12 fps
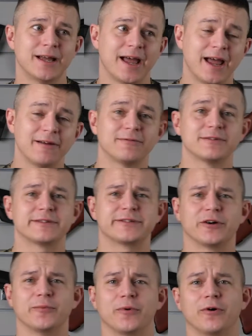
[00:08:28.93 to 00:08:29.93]
have
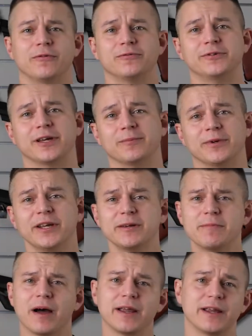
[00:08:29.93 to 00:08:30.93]
some of them
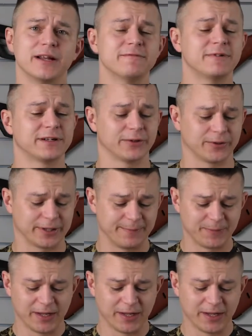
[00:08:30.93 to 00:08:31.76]
in my inventory.